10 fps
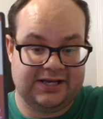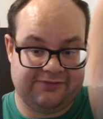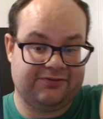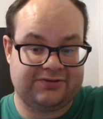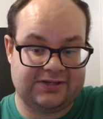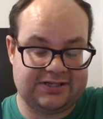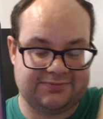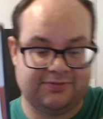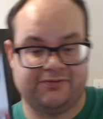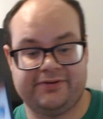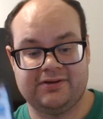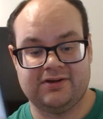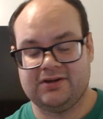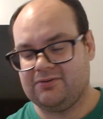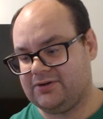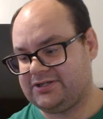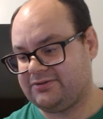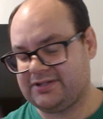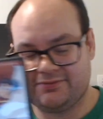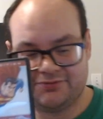if you've seen this movie, what do
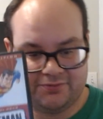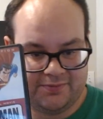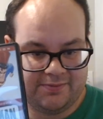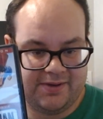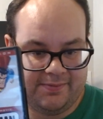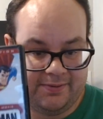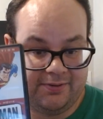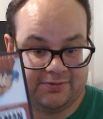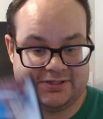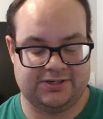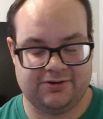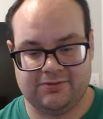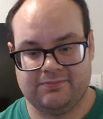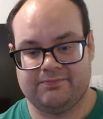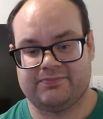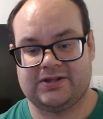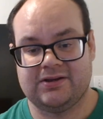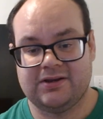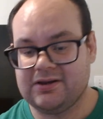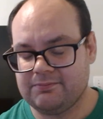you think of Superman Batman Public
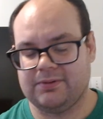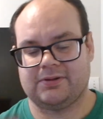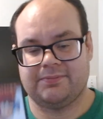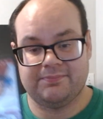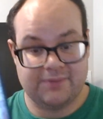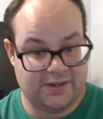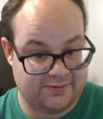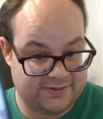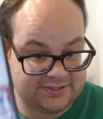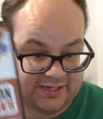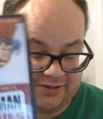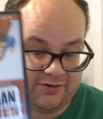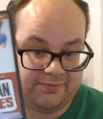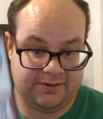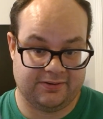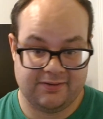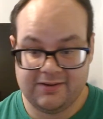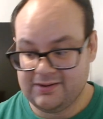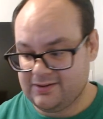Enemies in your opinion?